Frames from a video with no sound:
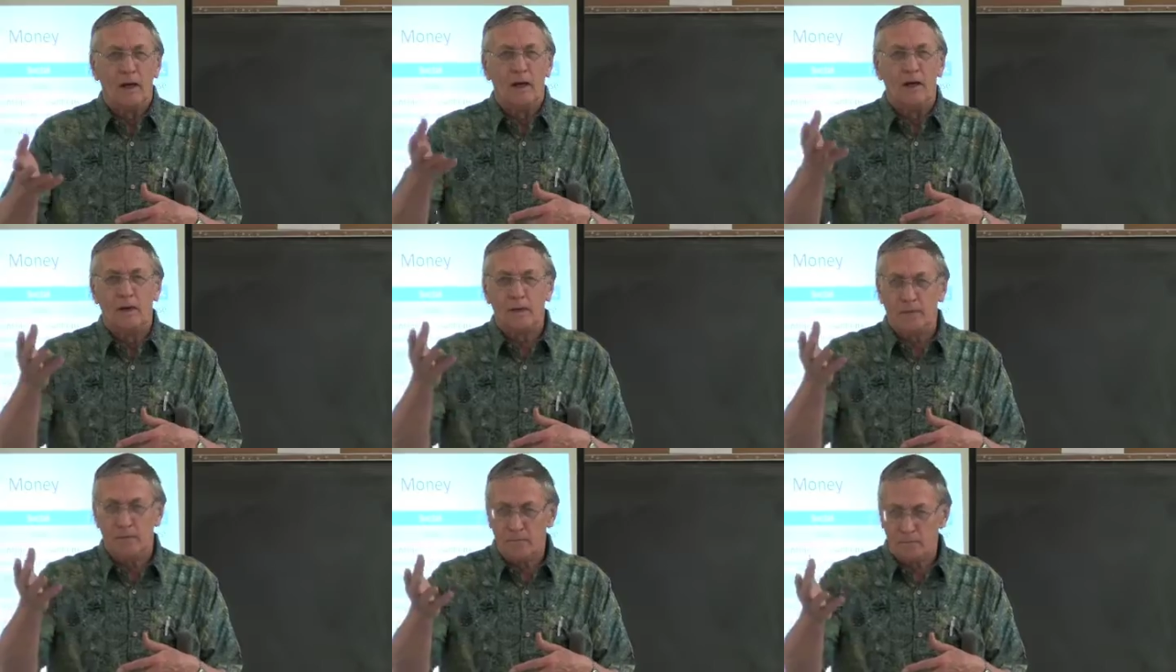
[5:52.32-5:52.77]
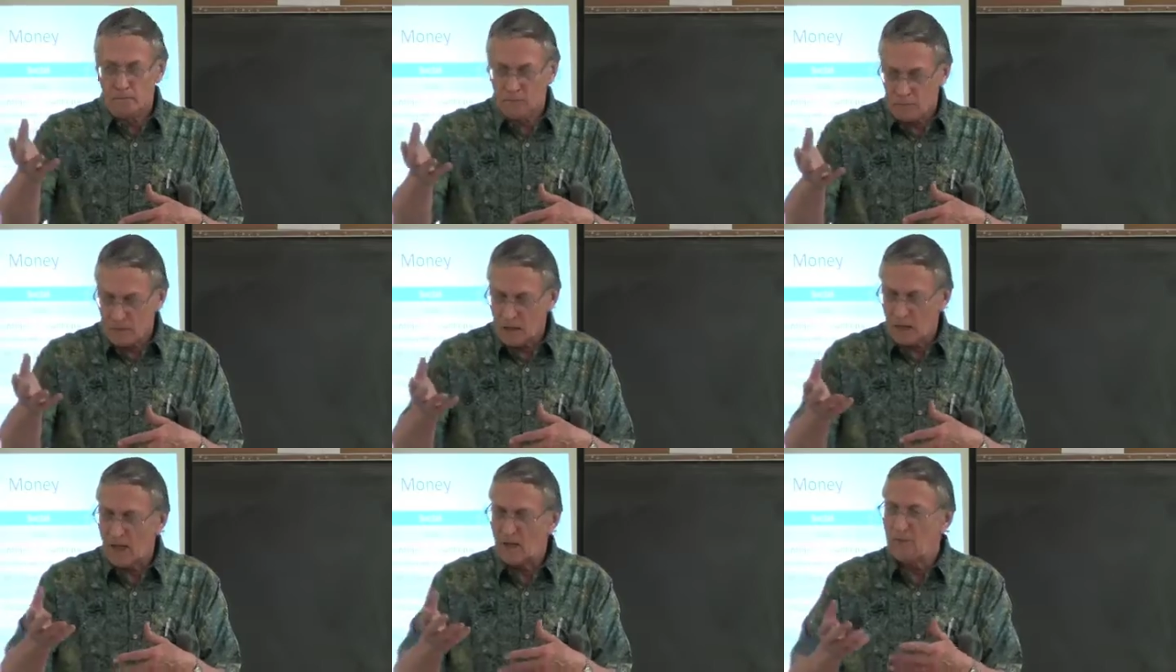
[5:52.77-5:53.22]

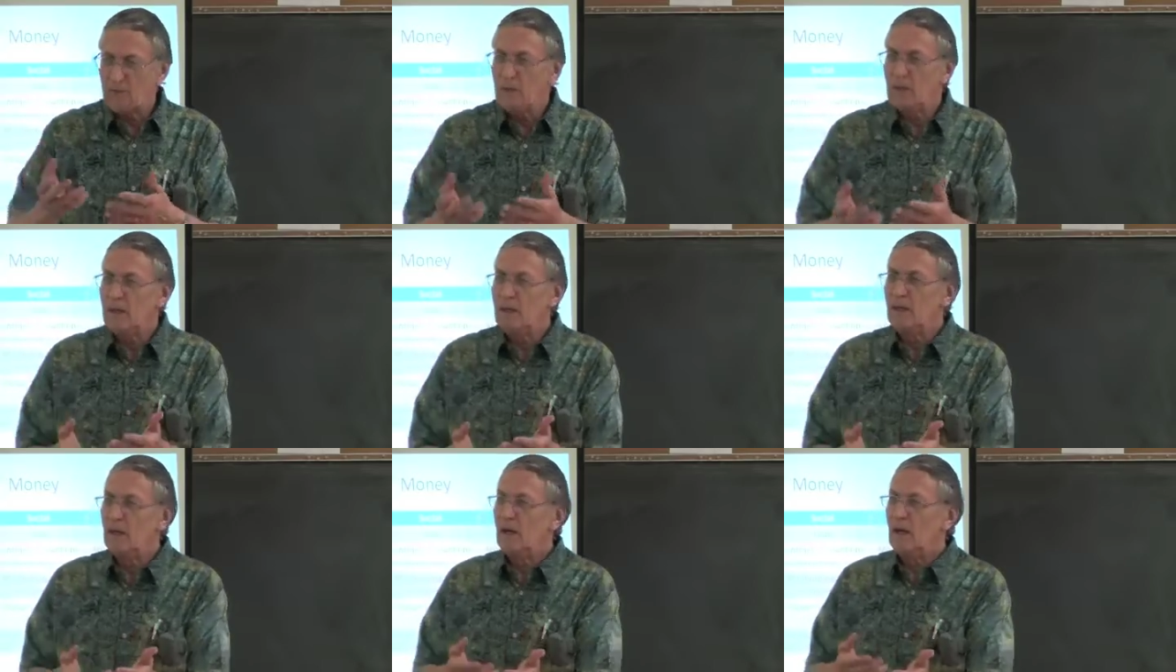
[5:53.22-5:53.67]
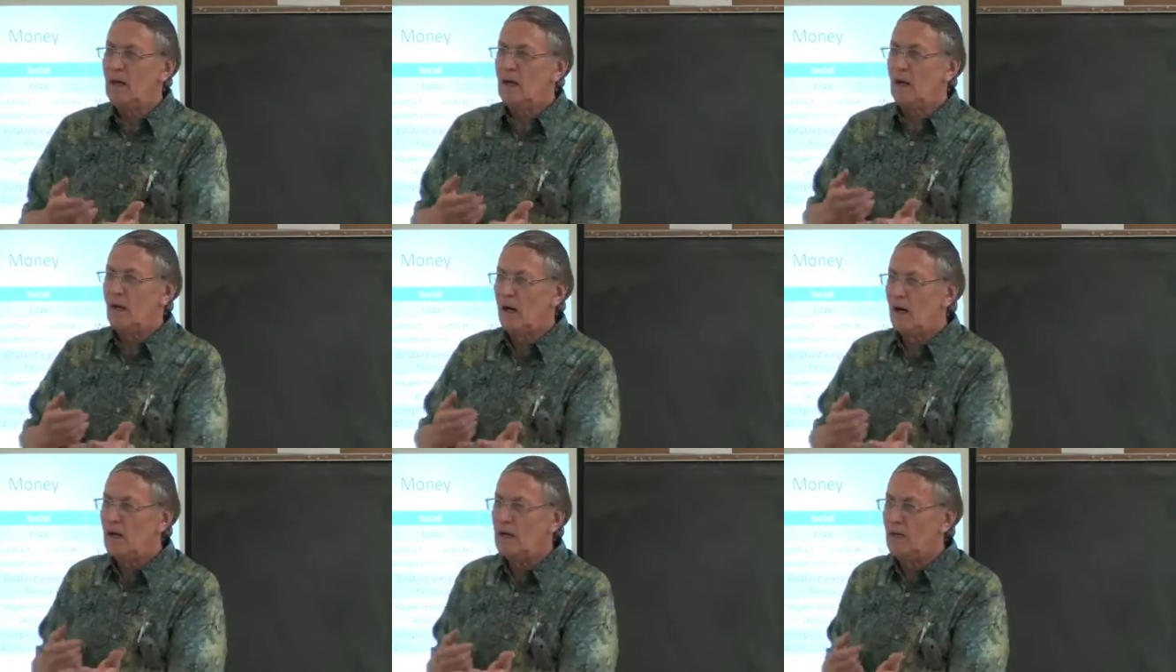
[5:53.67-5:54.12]

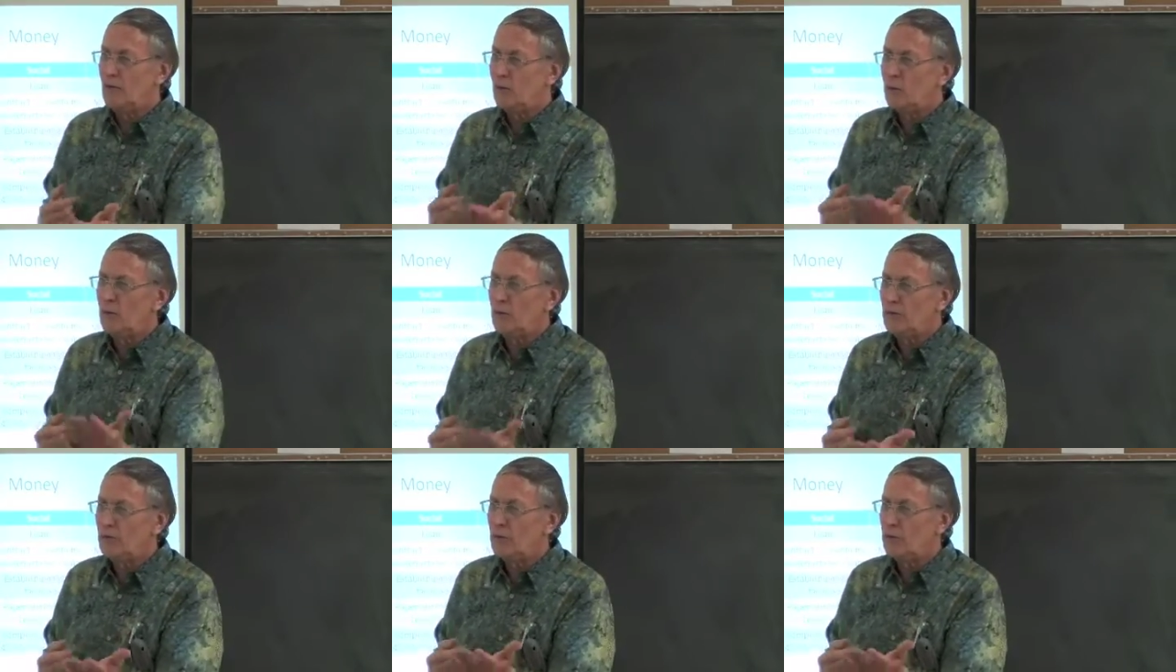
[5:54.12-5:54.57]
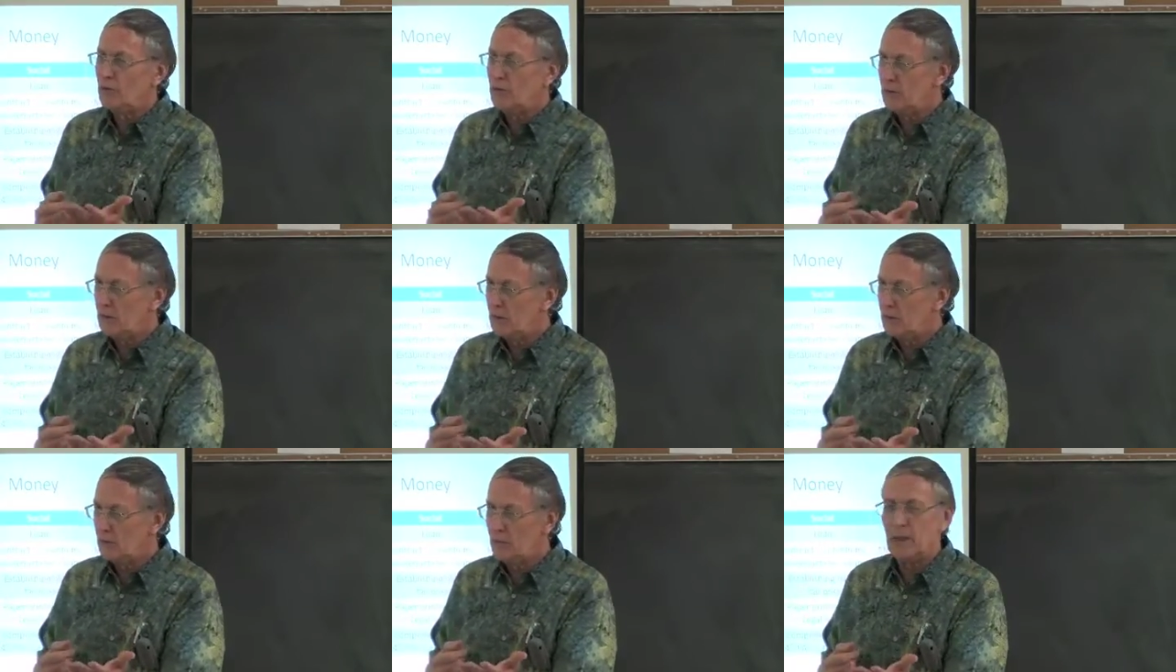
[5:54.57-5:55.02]
I also
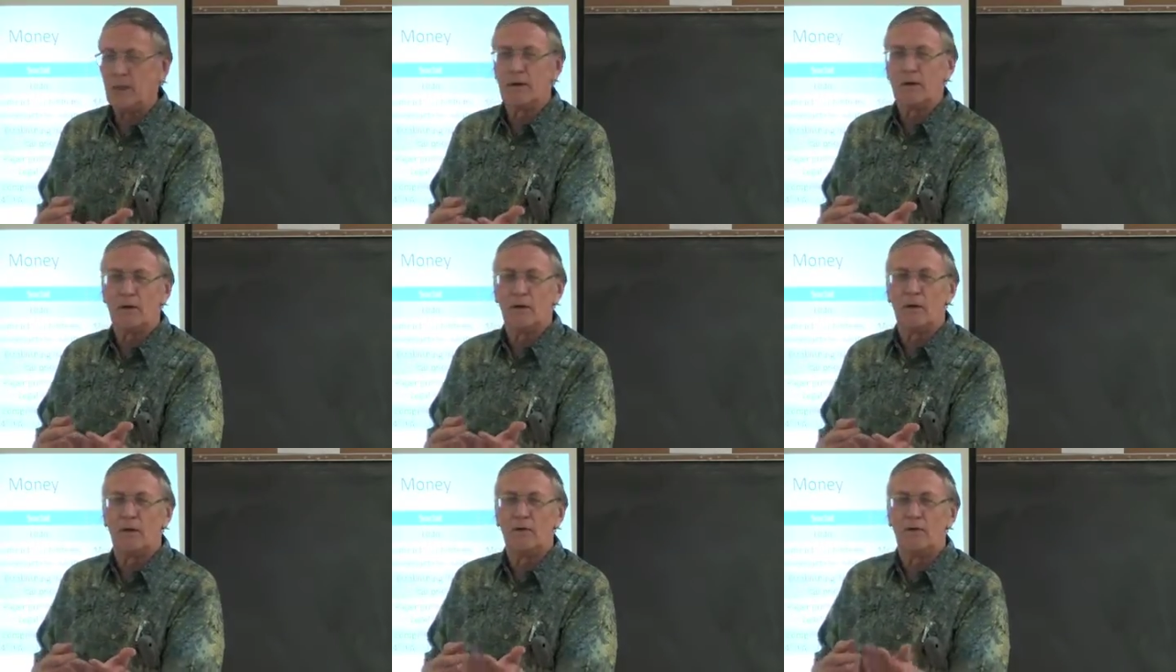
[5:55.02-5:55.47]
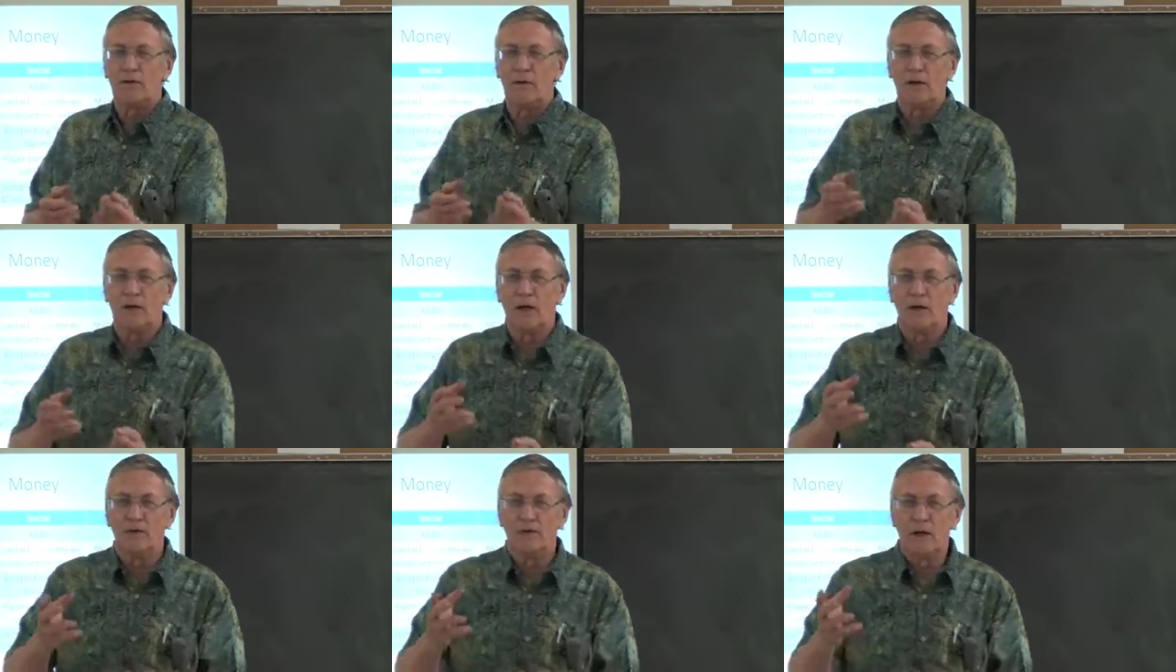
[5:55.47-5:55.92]
feel better off
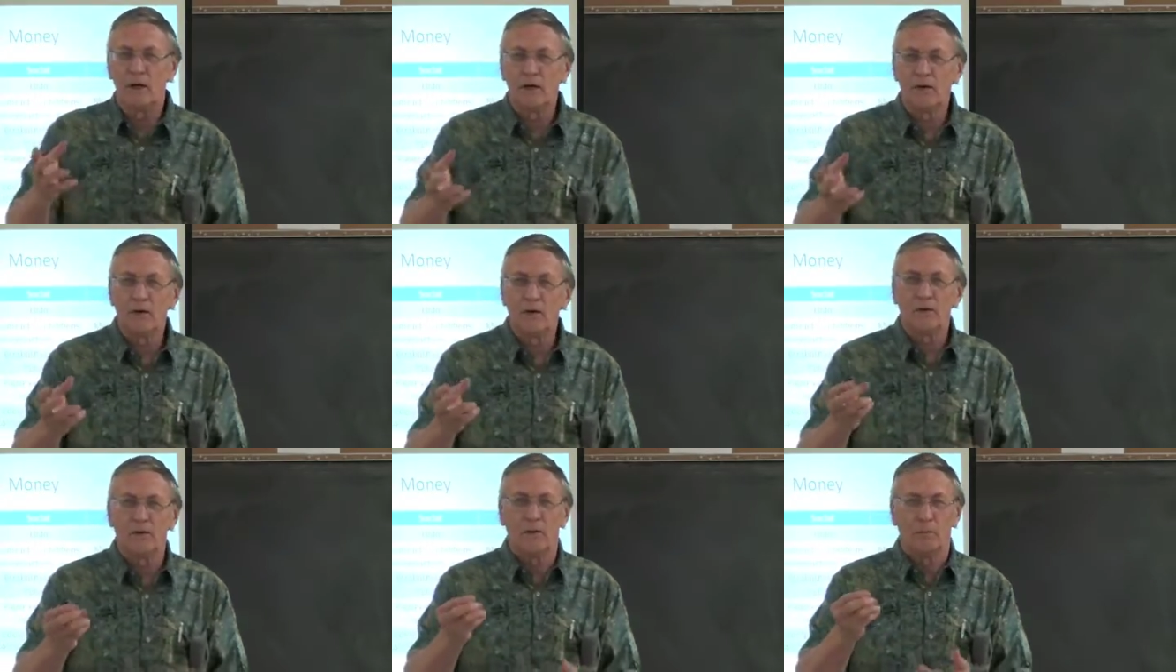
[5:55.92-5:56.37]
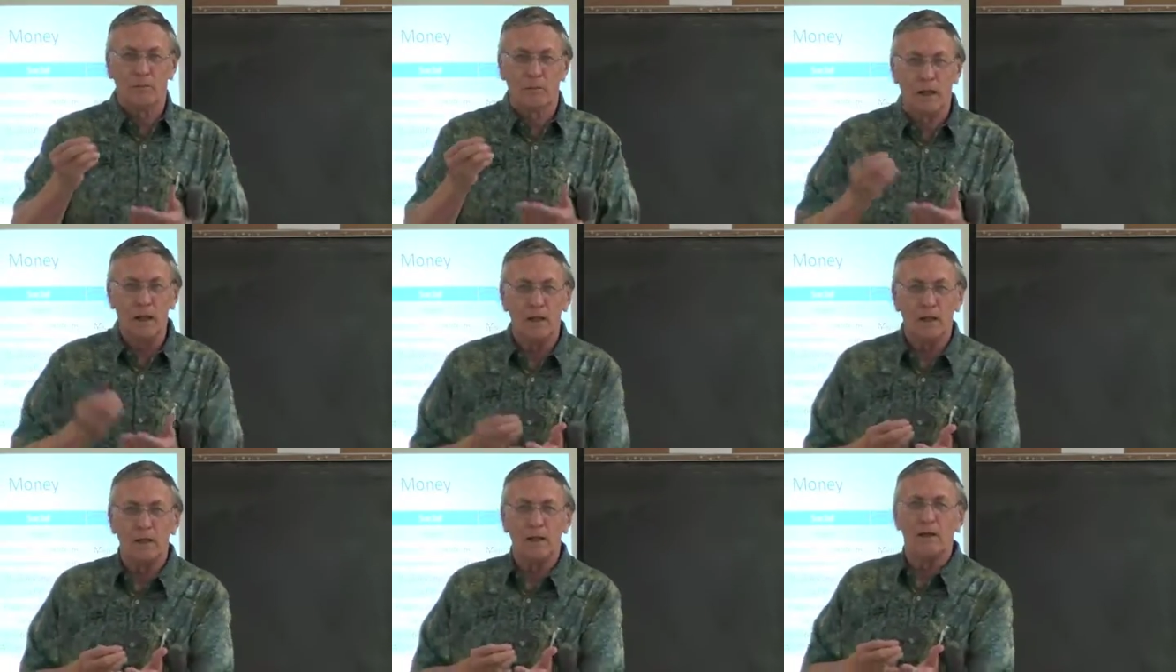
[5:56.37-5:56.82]
that I've now got the
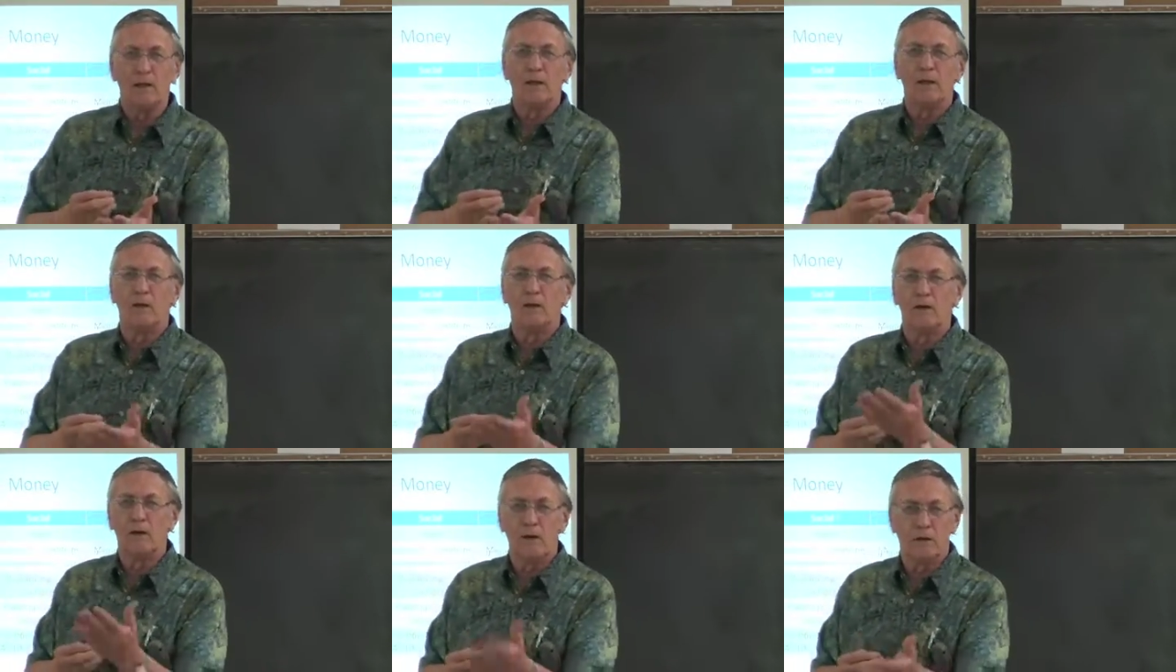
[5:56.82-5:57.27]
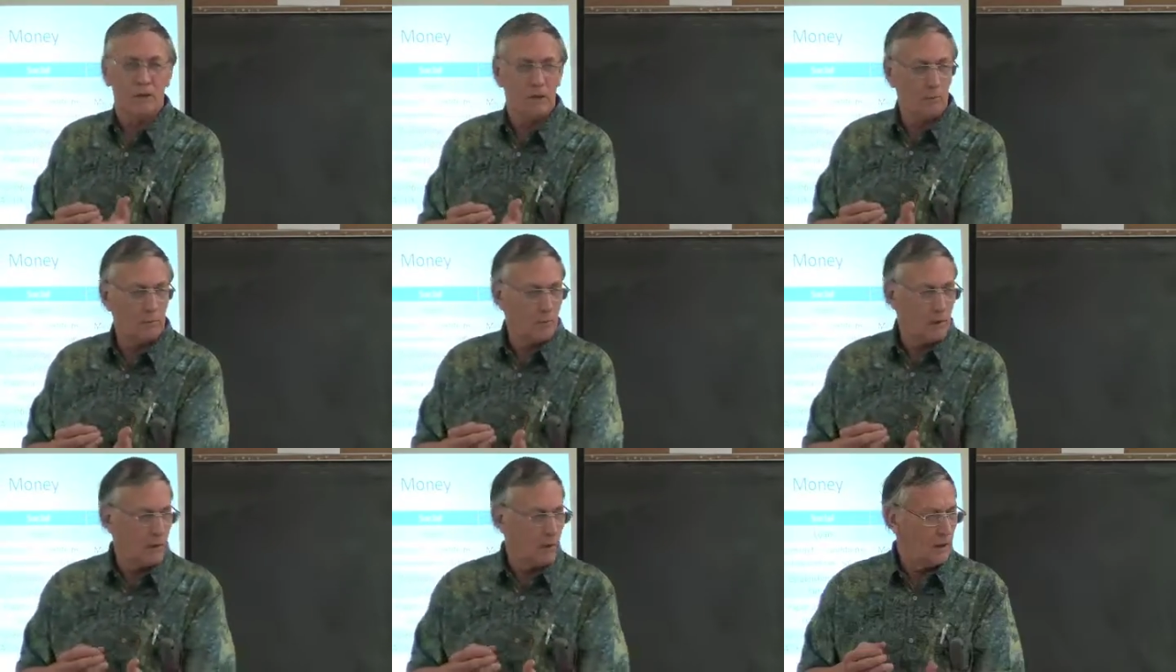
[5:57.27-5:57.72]
money and not
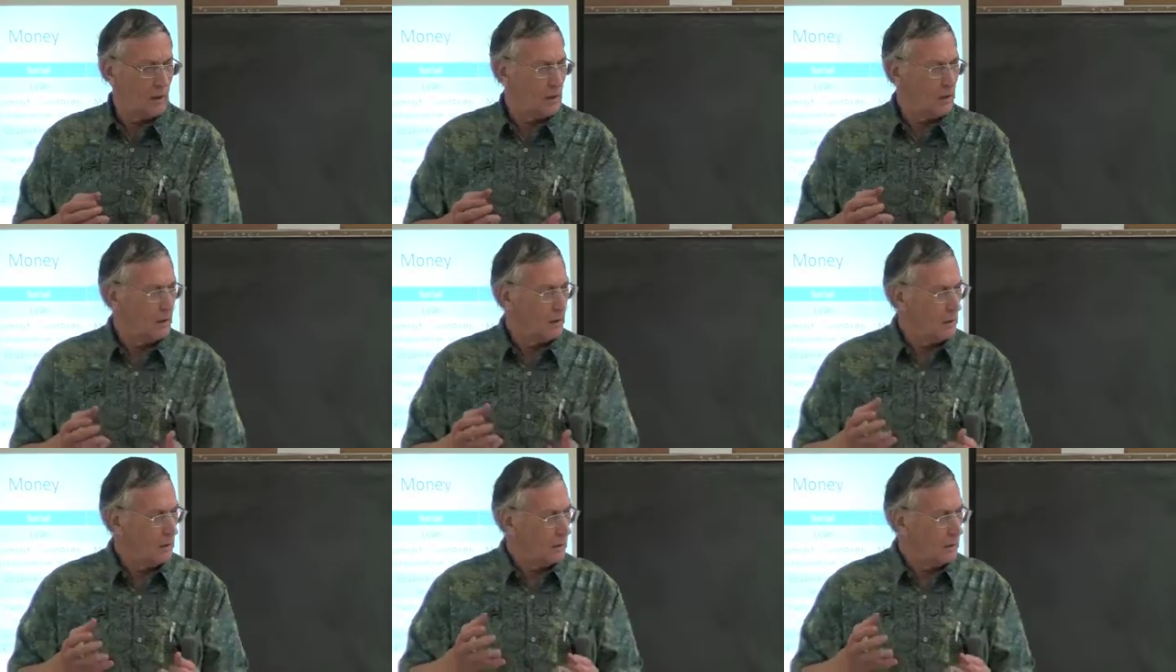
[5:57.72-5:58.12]
the bread.